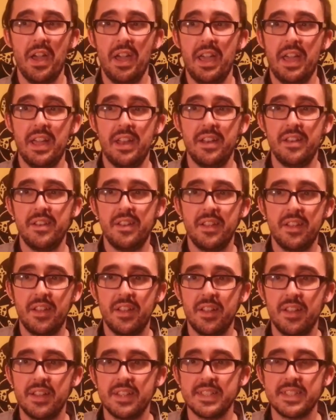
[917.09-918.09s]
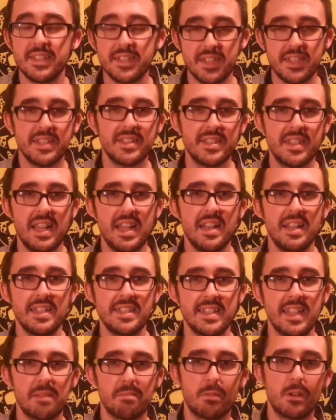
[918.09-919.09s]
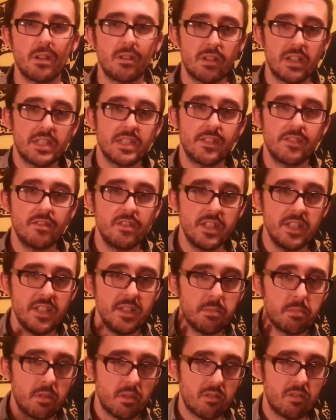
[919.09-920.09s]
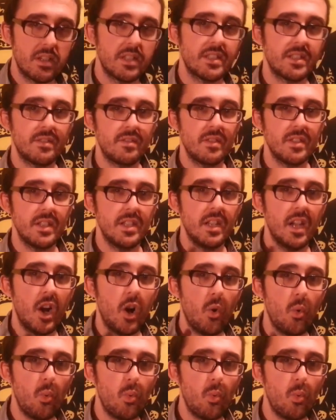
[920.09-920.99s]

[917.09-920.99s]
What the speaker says: And since then, it's got progressively